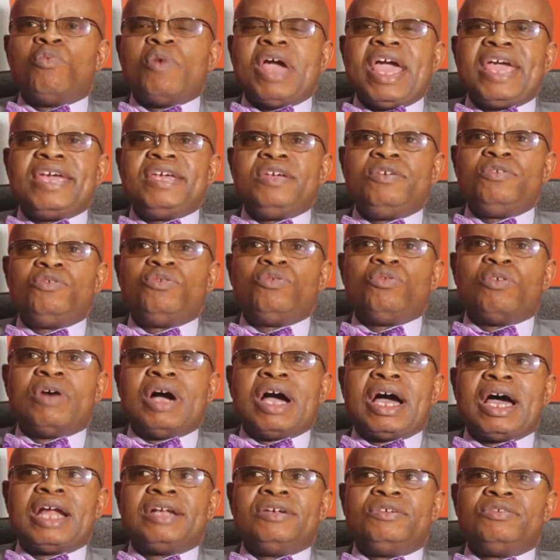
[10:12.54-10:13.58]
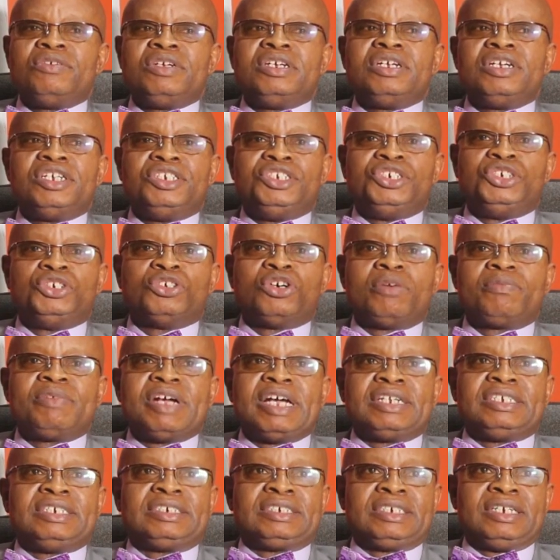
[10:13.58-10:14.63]
when you are doing a
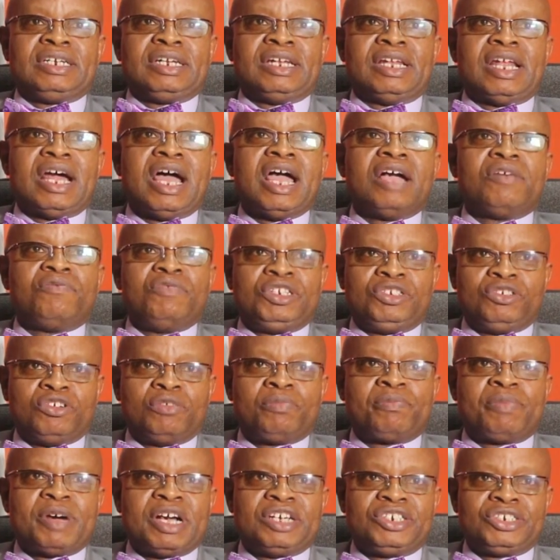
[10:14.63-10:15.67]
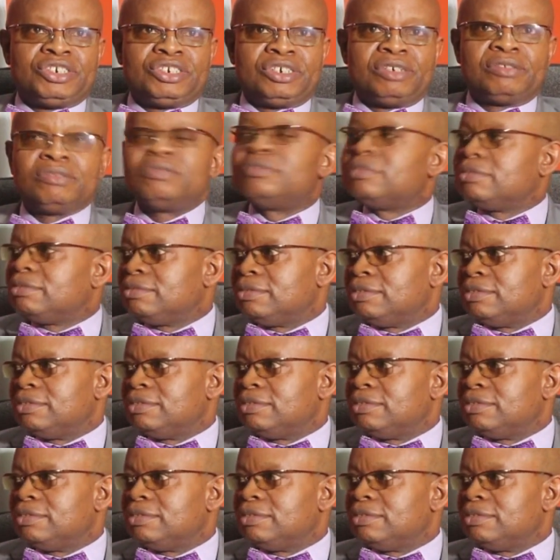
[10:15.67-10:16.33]
job that is in line with your passion